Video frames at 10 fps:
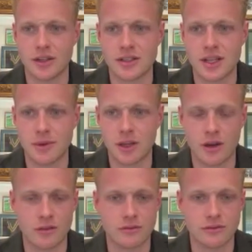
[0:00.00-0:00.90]
stepping
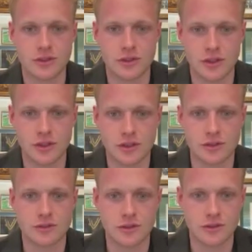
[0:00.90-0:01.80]
up to
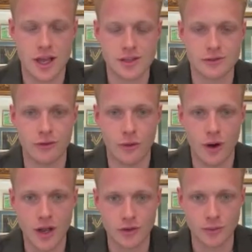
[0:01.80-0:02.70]
the
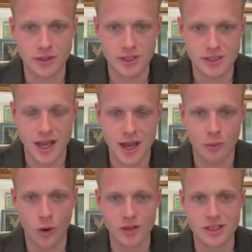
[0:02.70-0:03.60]
2,400 with the same
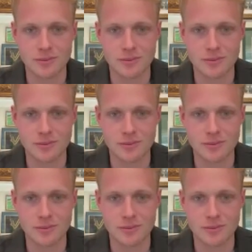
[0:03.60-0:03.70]
horse.